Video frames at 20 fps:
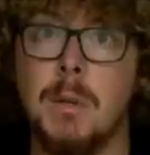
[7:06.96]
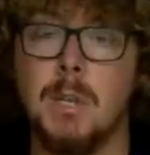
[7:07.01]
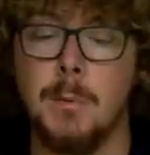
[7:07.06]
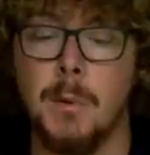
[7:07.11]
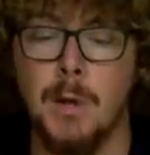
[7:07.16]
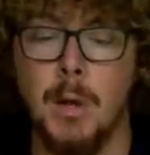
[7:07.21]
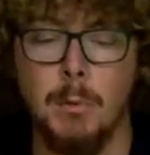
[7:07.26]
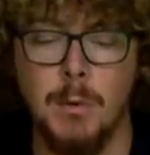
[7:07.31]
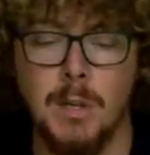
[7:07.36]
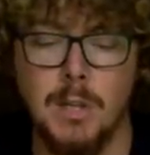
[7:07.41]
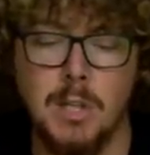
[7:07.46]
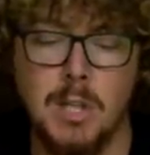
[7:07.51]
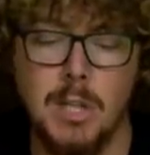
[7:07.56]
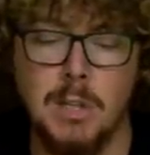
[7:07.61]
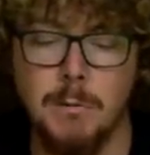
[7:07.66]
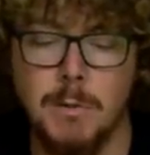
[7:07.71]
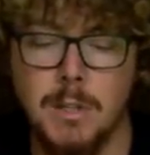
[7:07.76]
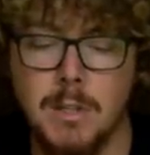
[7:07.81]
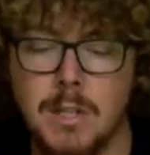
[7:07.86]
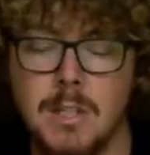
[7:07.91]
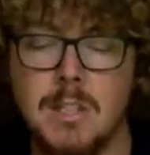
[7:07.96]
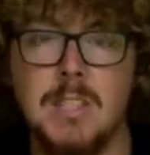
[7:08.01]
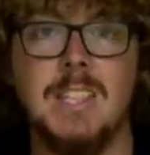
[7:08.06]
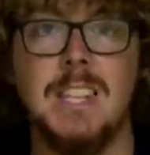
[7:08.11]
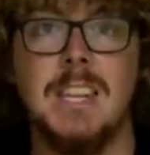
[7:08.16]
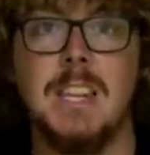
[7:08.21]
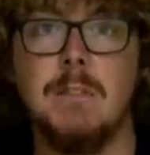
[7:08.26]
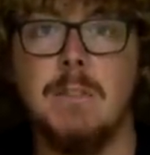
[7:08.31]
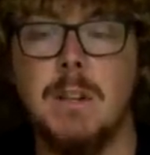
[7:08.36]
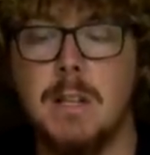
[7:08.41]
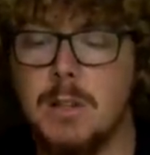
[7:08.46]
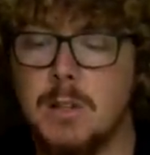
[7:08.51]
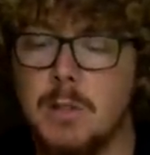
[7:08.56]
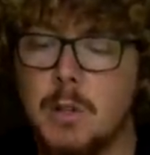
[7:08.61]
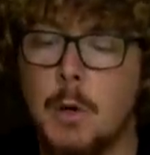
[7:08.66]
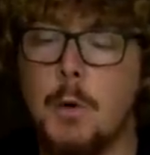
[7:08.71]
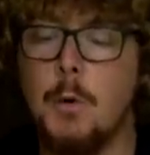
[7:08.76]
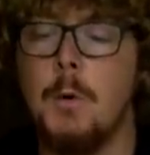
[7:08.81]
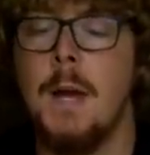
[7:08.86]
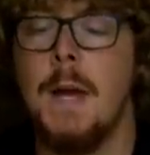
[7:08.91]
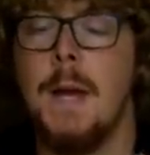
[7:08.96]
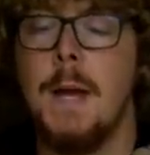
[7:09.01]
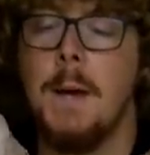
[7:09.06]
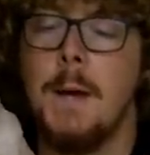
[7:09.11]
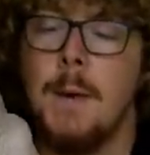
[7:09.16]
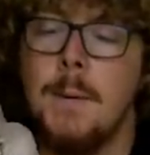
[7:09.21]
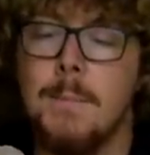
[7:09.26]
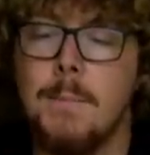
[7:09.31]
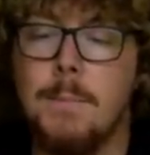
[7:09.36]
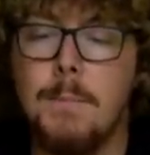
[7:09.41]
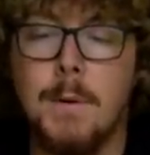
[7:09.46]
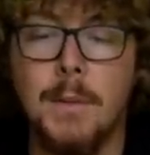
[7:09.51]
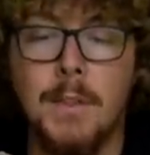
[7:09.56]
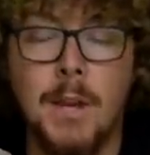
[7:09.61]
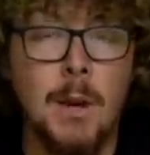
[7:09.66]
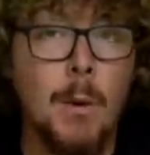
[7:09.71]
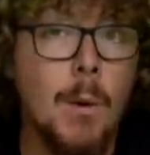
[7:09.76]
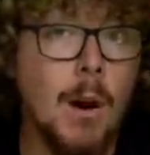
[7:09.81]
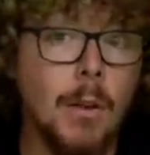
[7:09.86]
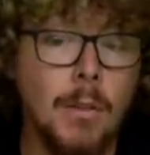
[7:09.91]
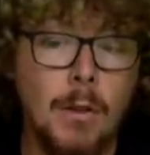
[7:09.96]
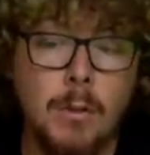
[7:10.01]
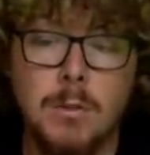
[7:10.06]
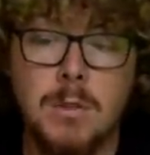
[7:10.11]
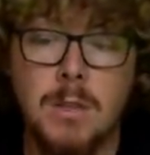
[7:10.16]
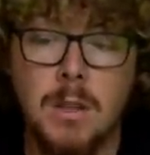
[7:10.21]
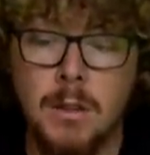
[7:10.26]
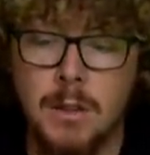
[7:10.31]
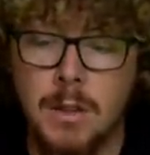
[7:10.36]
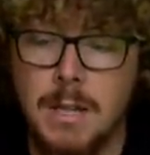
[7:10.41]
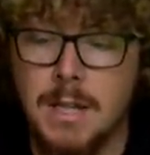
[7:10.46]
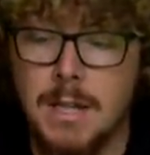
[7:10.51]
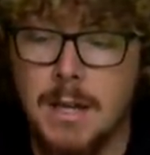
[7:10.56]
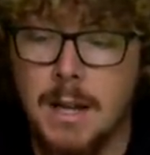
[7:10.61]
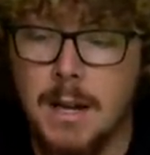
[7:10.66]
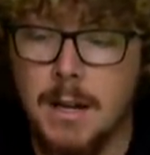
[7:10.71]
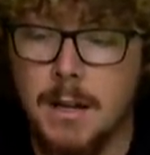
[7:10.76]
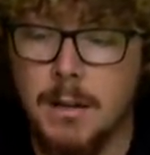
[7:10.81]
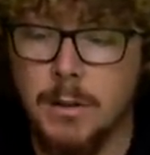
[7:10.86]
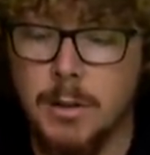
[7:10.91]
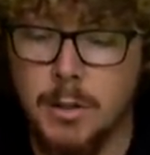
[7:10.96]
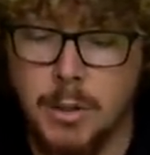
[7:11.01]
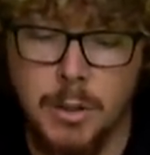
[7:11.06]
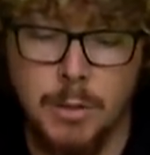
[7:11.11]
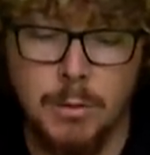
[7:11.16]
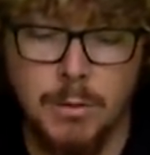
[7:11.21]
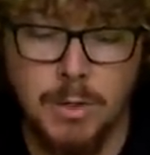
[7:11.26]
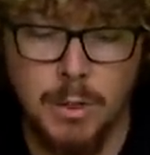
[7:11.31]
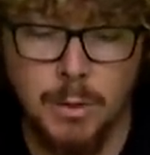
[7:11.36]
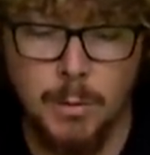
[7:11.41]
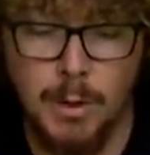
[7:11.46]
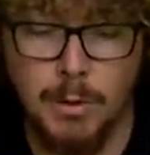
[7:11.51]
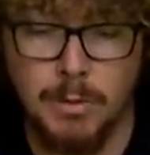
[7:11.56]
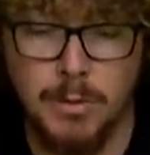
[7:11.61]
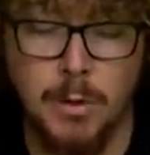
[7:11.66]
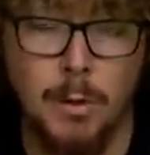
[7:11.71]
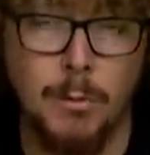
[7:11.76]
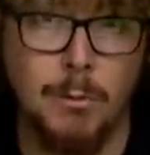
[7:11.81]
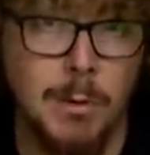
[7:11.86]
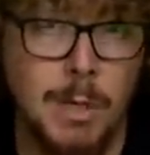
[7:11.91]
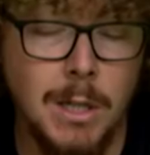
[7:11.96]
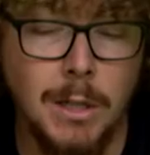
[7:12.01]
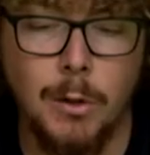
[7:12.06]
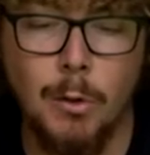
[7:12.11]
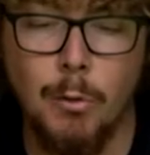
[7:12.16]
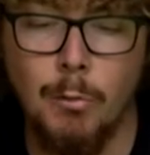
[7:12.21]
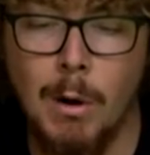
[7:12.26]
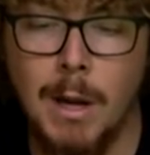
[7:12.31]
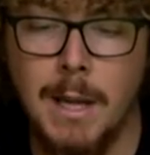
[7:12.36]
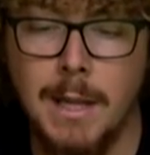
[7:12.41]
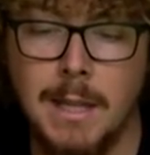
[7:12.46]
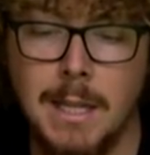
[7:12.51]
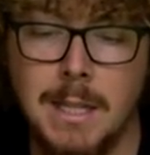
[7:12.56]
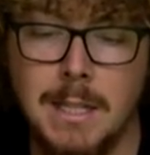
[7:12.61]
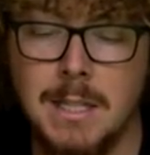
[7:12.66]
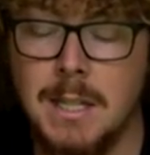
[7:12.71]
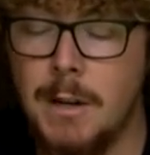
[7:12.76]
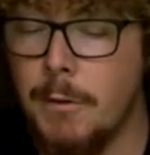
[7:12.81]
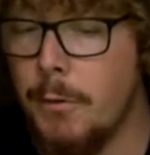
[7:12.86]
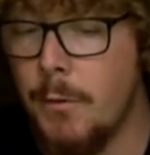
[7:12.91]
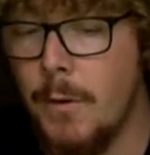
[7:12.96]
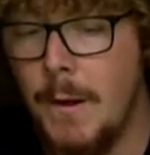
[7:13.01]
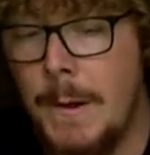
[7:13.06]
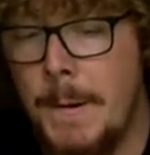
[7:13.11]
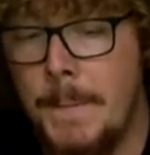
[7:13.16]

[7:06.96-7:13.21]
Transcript: much my only achievement since D of E at school. But there you are. Those are the uh, the shoes as well. So I really do rate these. And if